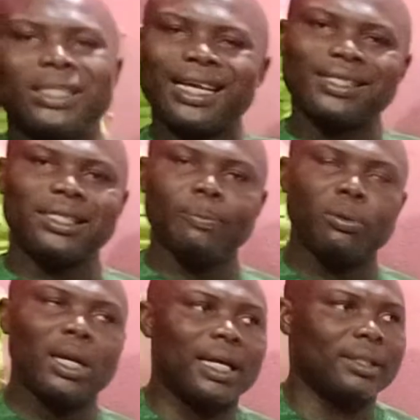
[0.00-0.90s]
as simple
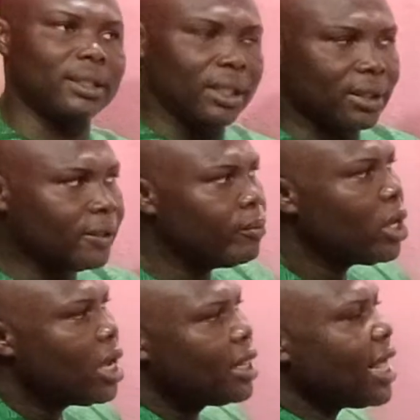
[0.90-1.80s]
as it is.
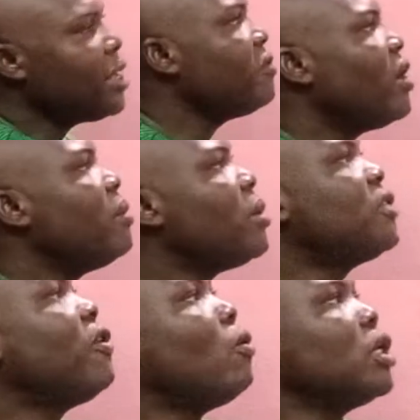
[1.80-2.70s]
Thank you very much
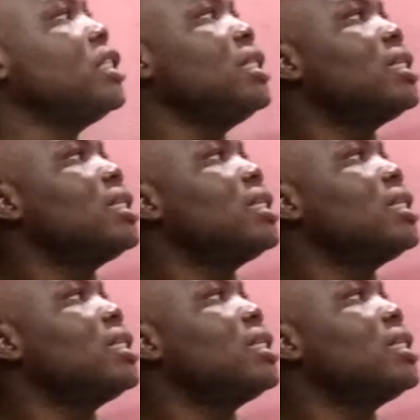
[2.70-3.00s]
for watching this